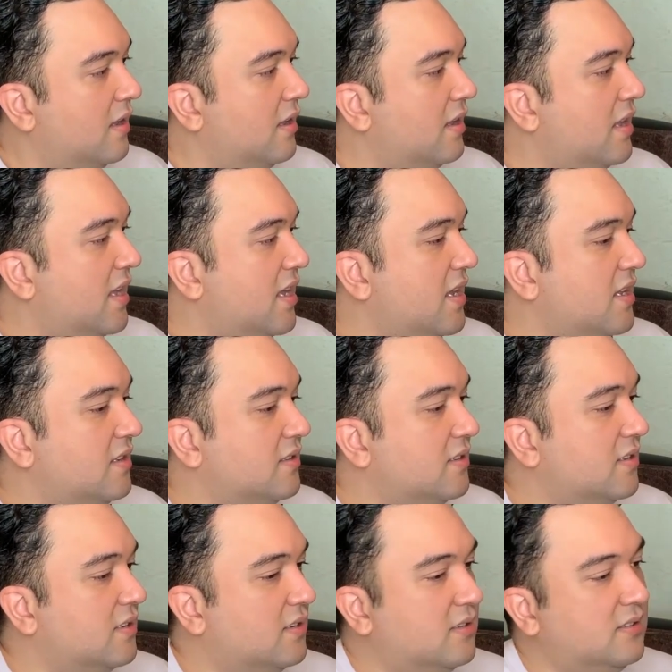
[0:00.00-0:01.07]

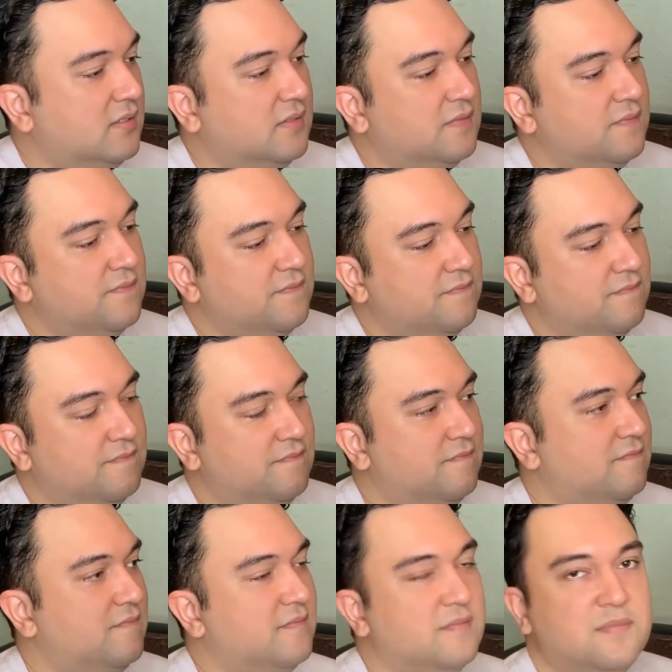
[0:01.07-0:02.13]
And
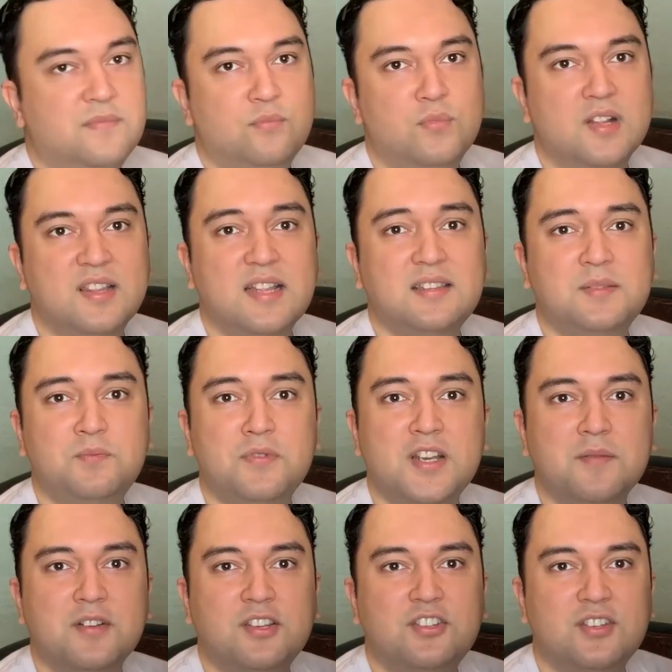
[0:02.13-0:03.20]
well, that's pretty
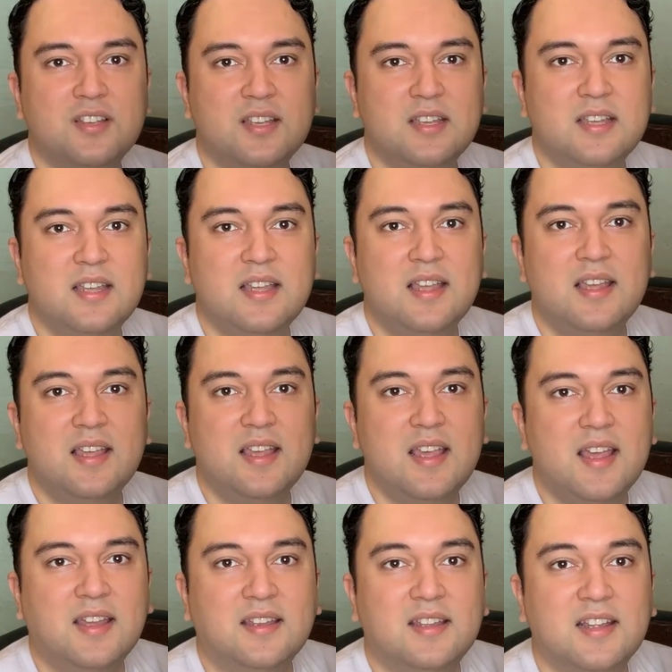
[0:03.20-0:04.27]
much
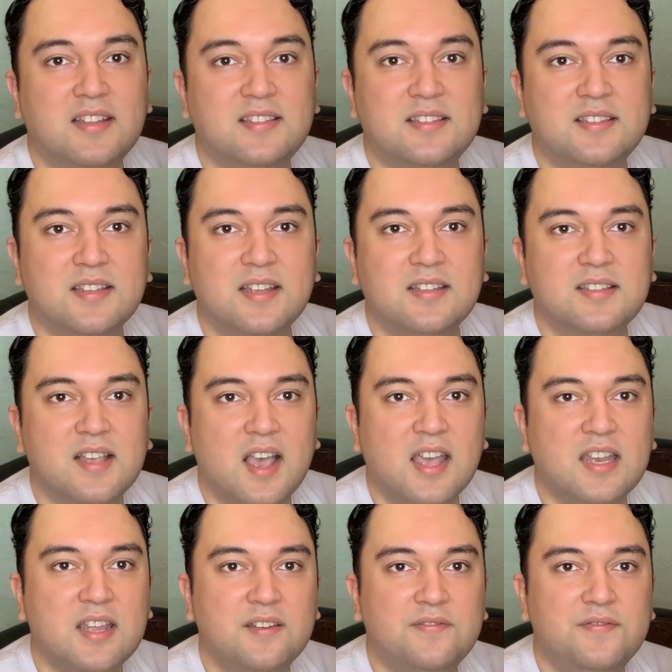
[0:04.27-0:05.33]
it. It's
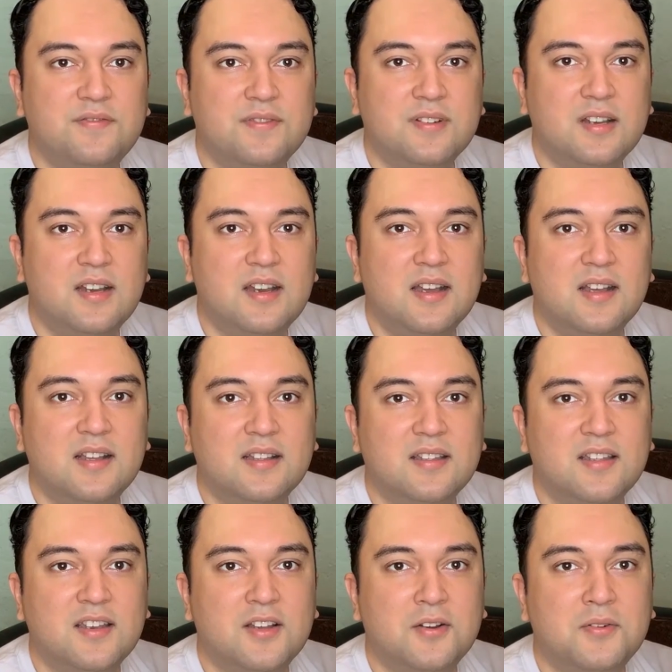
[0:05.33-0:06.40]
kind of,
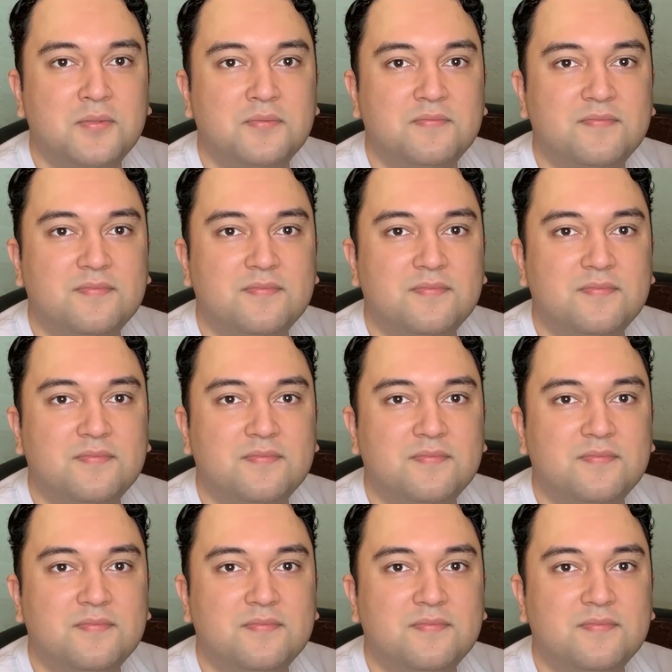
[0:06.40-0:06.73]
you know,